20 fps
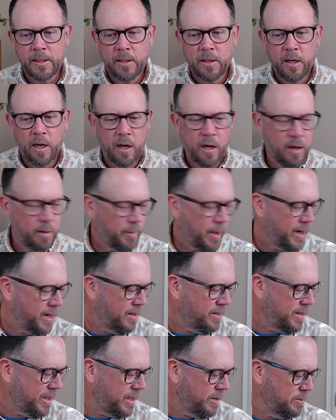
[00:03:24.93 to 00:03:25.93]
Um, I
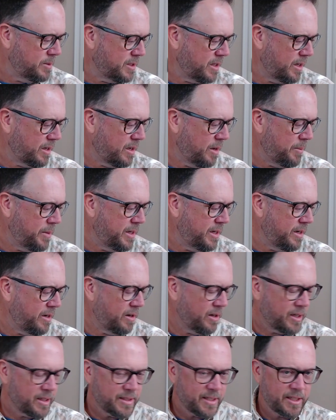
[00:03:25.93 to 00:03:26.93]
didn't think he was gonna come in here
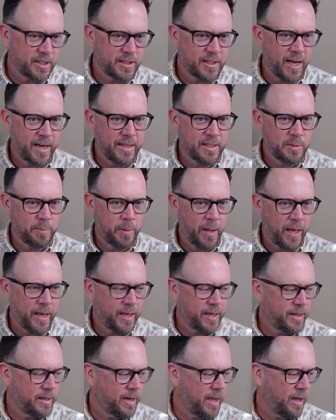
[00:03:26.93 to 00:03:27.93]
because I just got his
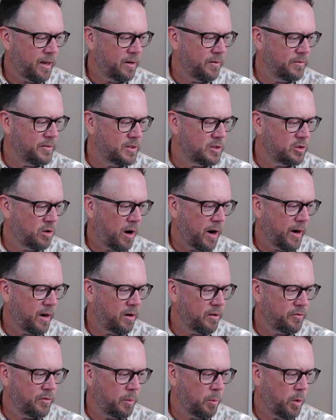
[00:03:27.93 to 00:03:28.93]
blanket out of the dryer
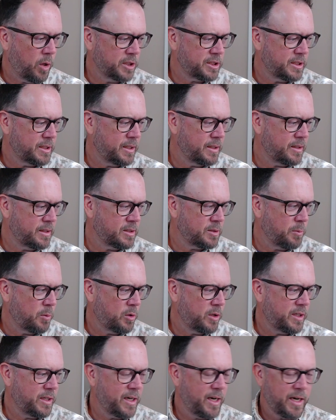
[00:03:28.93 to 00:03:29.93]
from washing it this
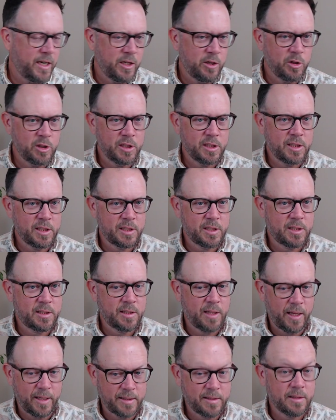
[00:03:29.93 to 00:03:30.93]
morning, and he usually just
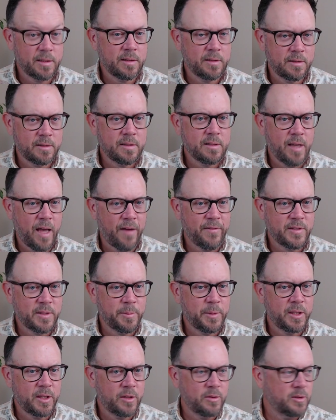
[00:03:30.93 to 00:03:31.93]
likes to have some
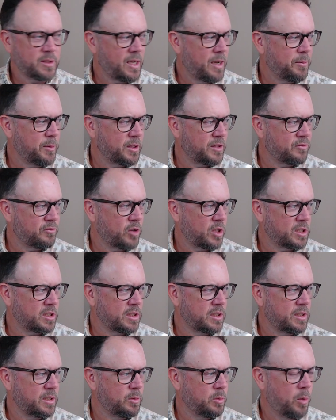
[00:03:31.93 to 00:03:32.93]
alone time with a
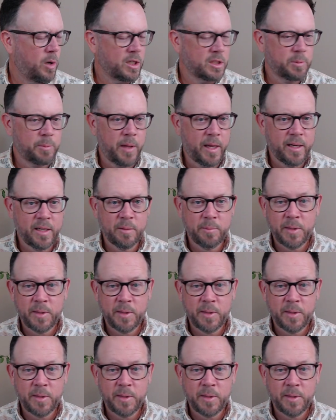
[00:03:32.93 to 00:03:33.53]
freshly washed blanket.